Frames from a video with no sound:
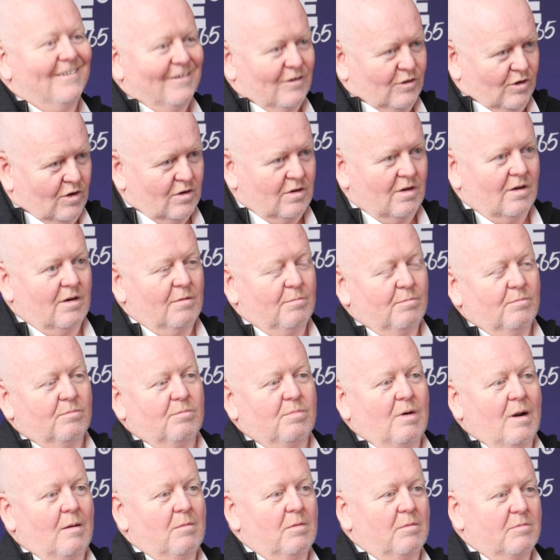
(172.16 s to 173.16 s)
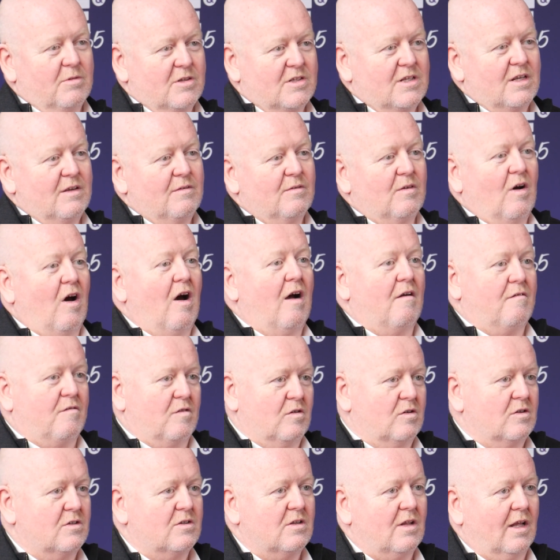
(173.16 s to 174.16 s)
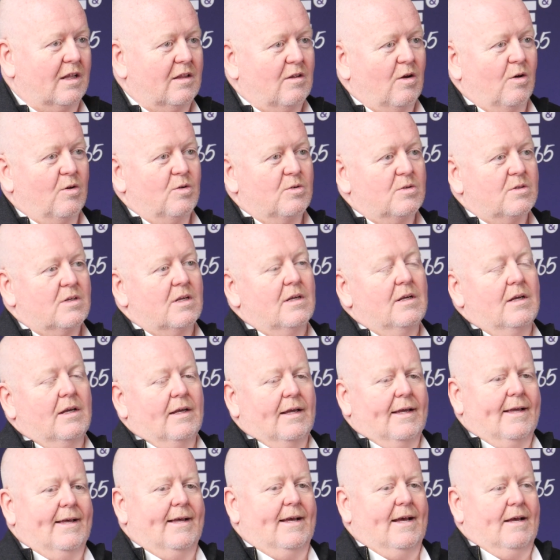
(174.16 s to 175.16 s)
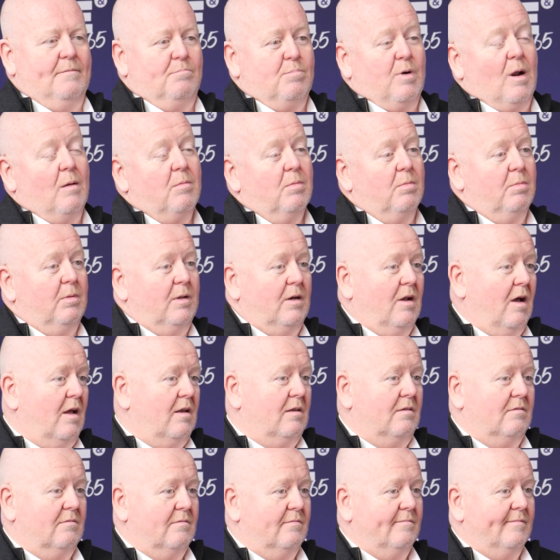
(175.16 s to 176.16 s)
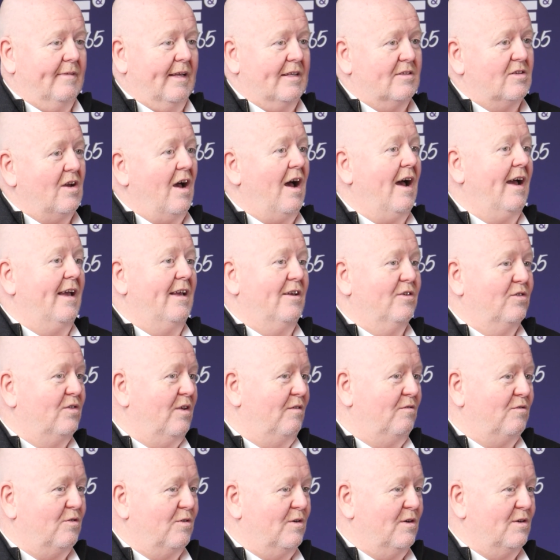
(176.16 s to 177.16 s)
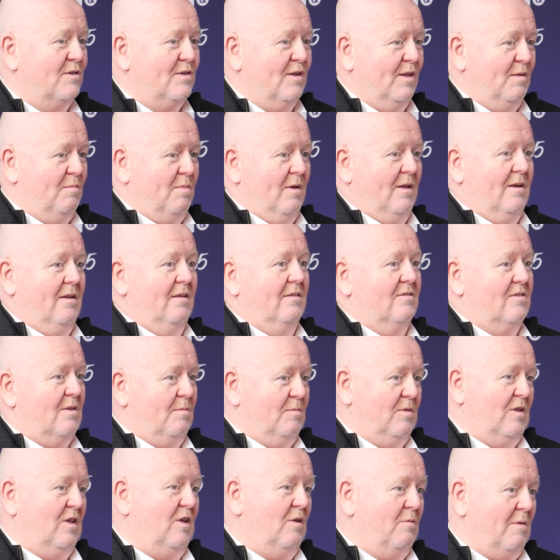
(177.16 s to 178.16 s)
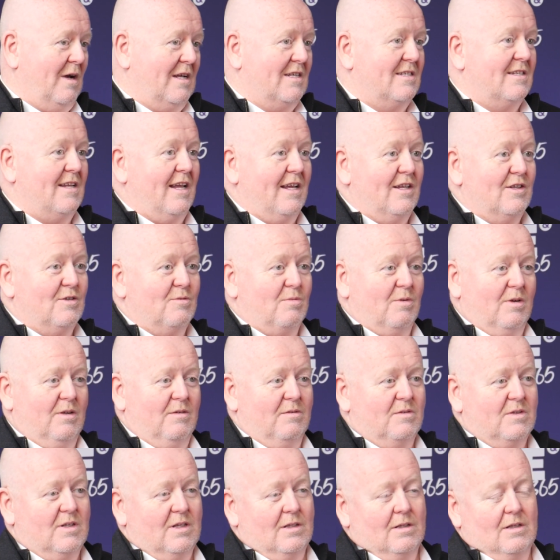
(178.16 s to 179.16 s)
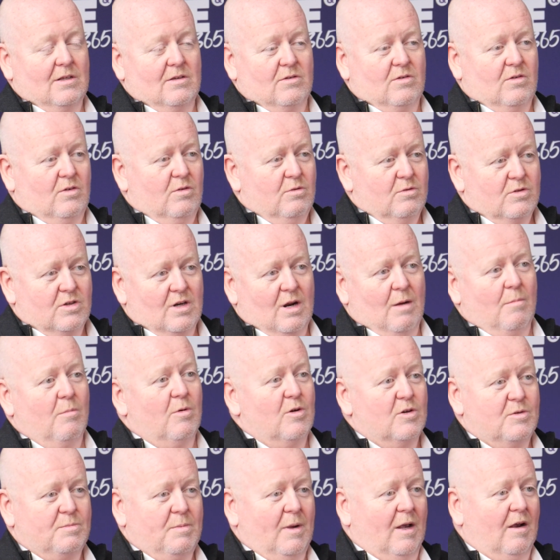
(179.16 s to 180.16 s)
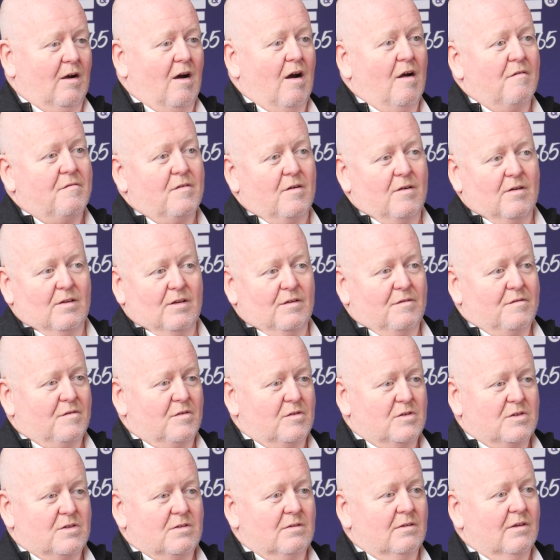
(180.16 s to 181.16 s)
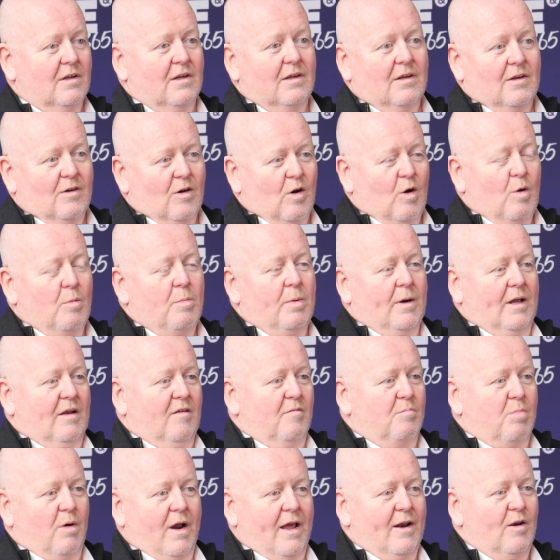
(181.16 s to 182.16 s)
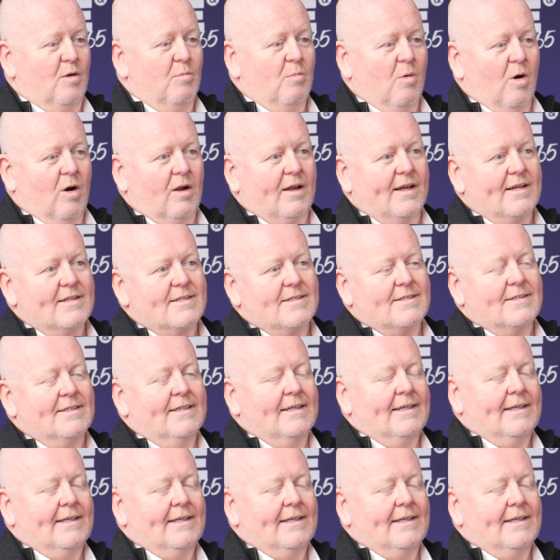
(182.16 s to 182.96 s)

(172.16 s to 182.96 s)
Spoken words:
you're going to probably receive offers like those, probably not as high as they've traditionally been in some of the U.S. states where you've seen these huge numbers being offered on the first opening of brand new markets.